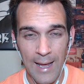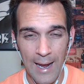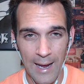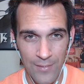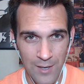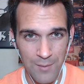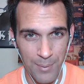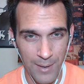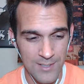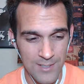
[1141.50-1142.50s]
had the
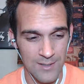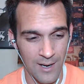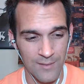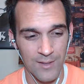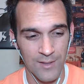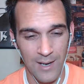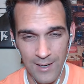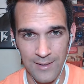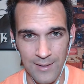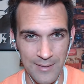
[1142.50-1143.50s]
best line of the
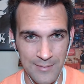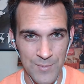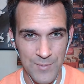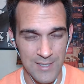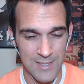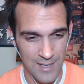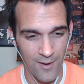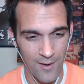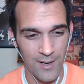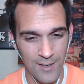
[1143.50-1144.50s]
night, though.
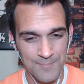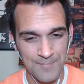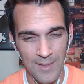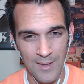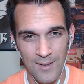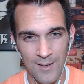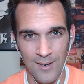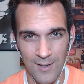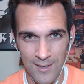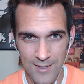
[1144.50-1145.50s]
Sincerity,
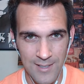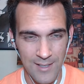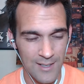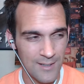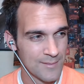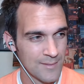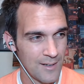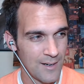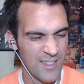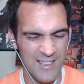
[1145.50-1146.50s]
honesty,
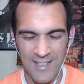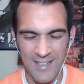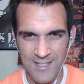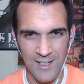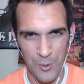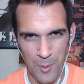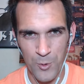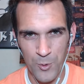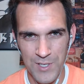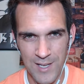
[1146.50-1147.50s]
authenticity. Do you
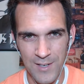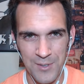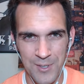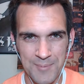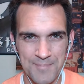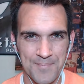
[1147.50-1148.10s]
remember what she said to him?